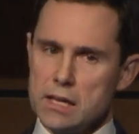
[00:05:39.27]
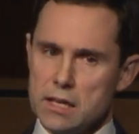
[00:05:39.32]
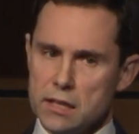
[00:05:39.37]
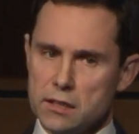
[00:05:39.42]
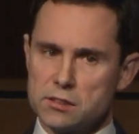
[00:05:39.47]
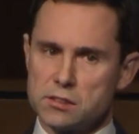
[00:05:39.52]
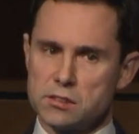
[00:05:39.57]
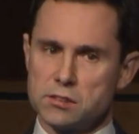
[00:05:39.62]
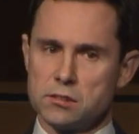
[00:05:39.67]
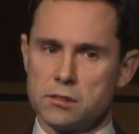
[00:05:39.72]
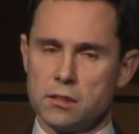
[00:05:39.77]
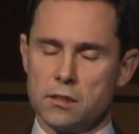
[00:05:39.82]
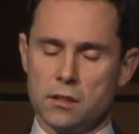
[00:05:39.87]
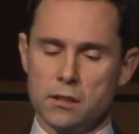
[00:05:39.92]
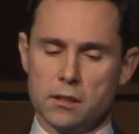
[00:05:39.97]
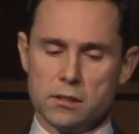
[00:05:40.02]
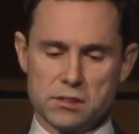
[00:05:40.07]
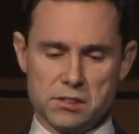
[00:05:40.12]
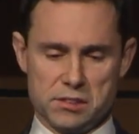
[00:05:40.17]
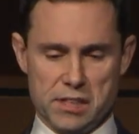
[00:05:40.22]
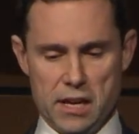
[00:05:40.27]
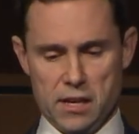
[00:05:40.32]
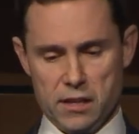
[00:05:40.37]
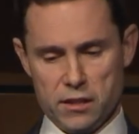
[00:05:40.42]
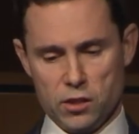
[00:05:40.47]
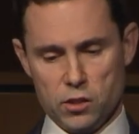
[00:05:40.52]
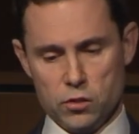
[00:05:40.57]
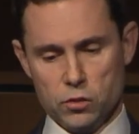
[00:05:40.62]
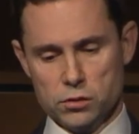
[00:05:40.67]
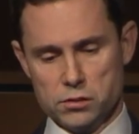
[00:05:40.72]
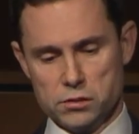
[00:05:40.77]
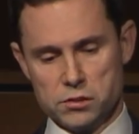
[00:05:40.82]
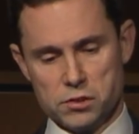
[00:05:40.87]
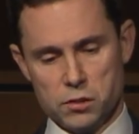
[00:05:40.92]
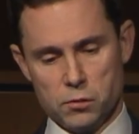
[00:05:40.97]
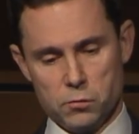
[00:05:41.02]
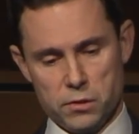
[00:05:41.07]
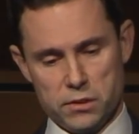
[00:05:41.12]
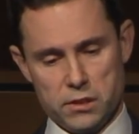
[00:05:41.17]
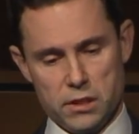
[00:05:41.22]
It's selling goods
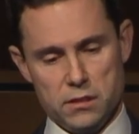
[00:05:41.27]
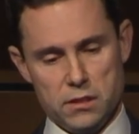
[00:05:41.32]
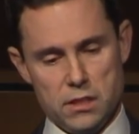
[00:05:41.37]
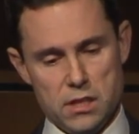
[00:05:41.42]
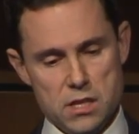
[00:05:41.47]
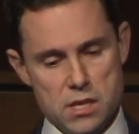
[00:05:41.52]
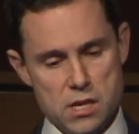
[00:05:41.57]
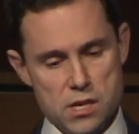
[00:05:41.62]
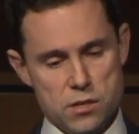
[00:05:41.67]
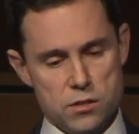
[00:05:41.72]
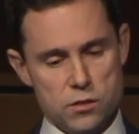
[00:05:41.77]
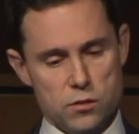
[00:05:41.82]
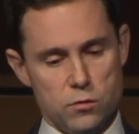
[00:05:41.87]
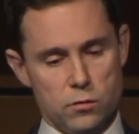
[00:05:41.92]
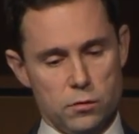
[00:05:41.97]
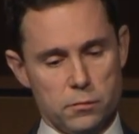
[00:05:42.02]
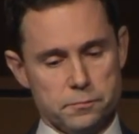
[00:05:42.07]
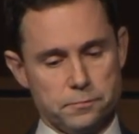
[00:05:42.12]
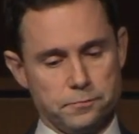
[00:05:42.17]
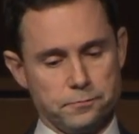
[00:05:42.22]
within the EU